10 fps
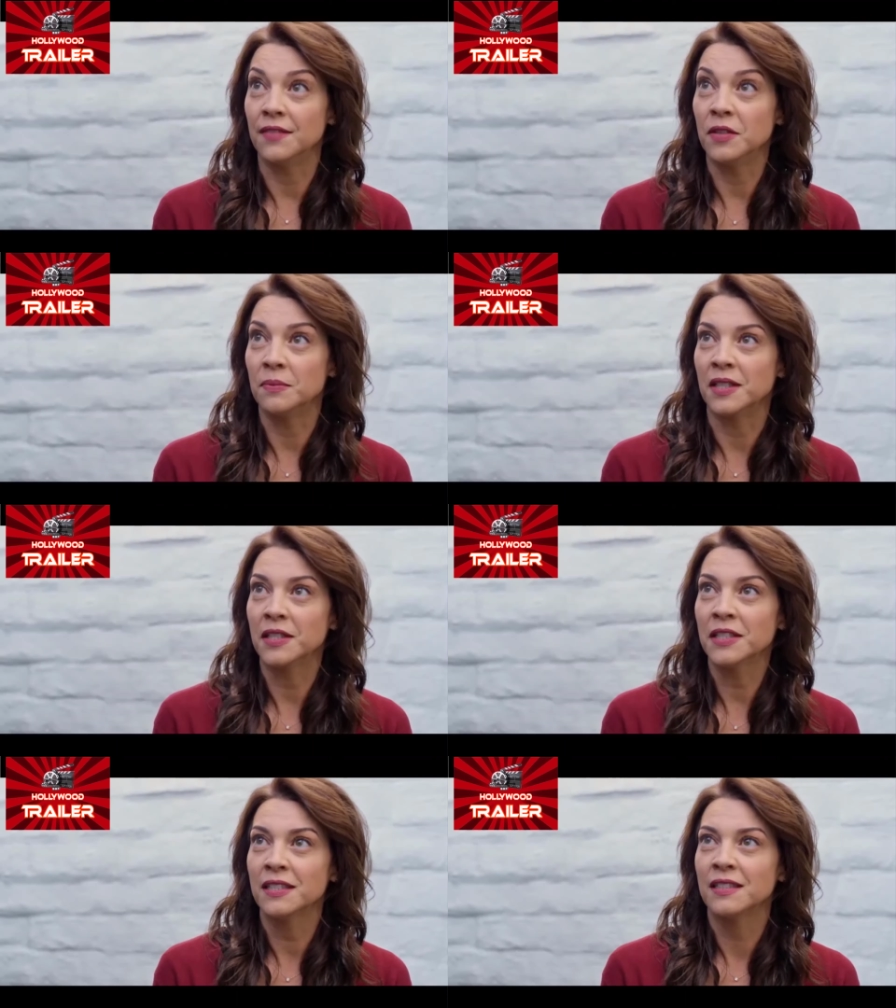David
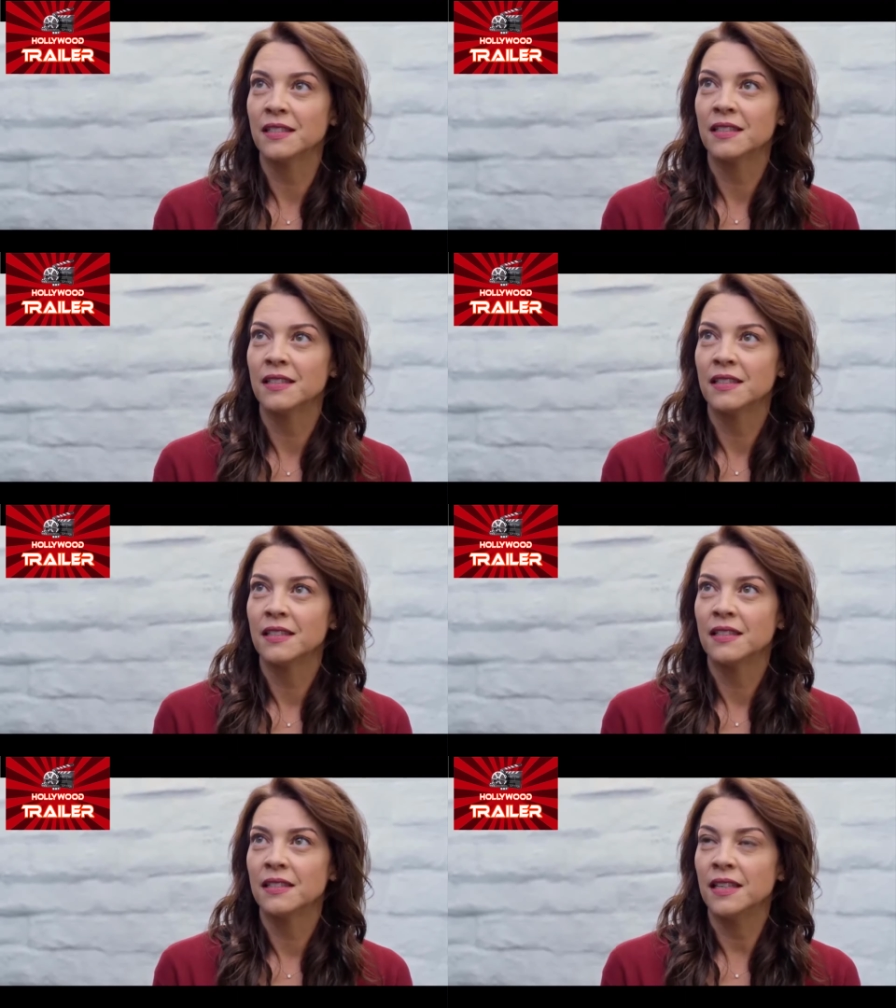Miller?
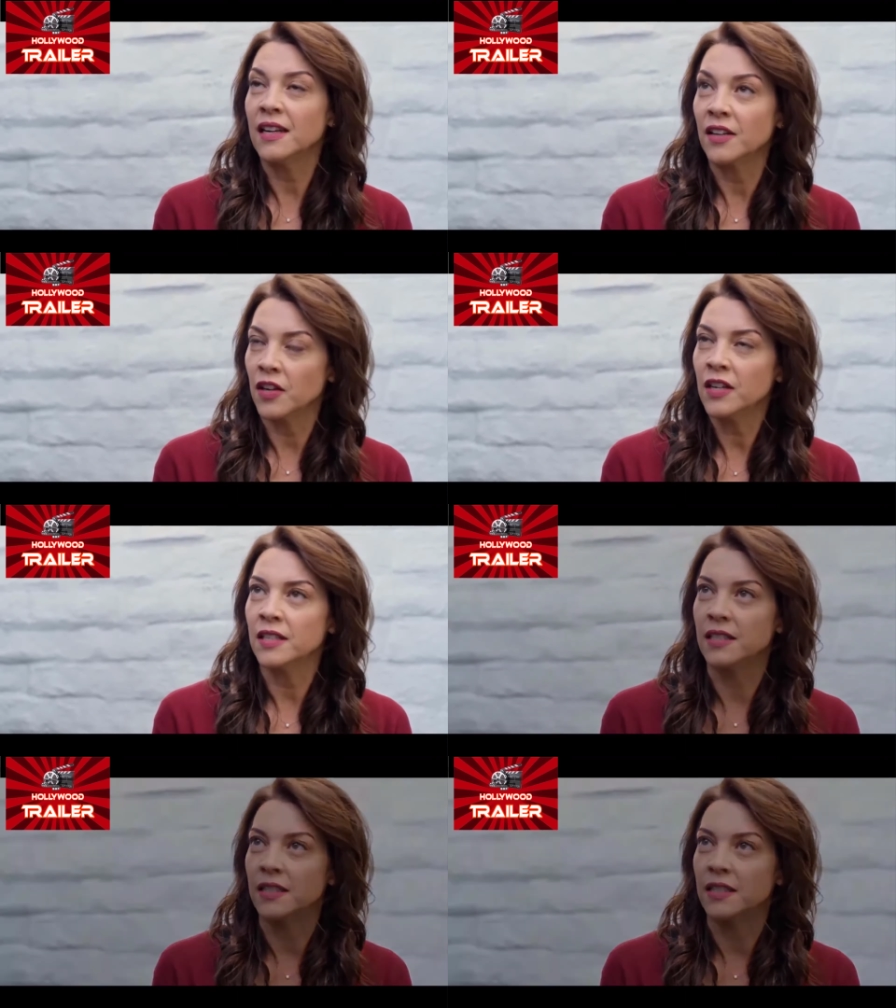Yeah, I thought I